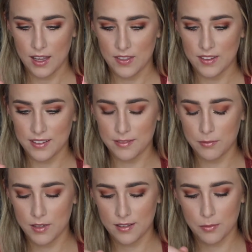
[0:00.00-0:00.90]

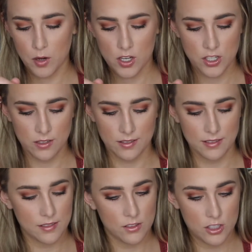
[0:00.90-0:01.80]
this brush
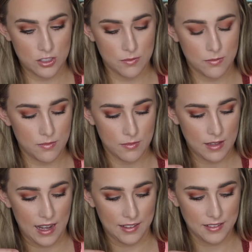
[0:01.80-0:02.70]
is just
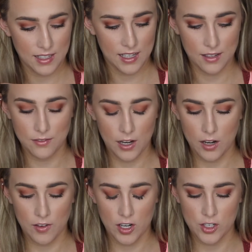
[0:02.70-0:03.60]
nasty and
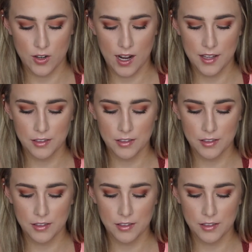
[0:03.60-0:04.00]
very dry.